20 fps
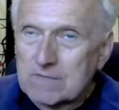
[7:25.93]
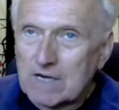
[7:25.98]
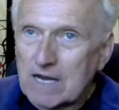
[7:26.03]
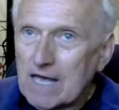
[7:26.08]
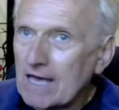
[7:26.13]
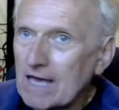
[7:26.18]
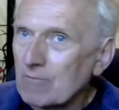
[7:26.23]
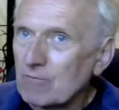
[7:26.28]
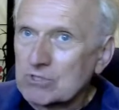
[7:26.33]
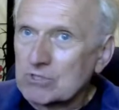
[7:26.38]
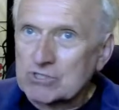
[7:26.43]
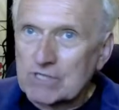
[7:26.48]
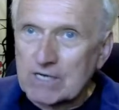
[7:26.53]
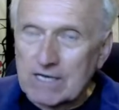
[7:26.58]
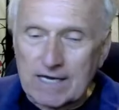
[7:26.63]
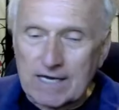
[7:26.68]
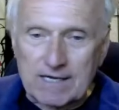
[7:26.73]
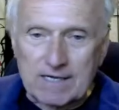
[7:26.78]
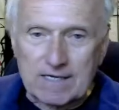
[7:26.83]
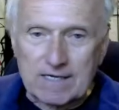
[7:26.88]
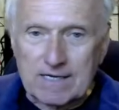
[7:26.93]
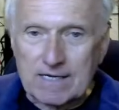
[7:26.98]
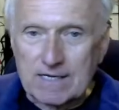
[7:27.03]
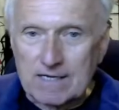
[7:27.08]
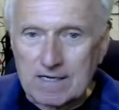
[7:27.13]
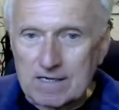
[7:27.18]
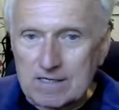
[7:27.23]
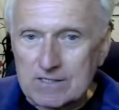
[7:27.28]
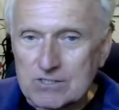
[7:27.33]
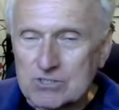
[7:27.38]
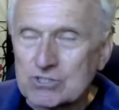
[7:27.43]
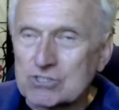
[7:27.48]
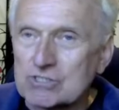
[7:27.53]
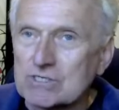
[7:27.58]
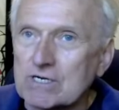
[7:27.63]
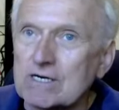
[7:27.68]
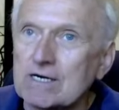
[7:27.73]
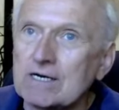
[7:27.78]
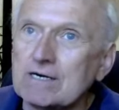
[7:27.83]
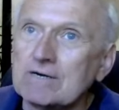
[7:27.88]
language like English,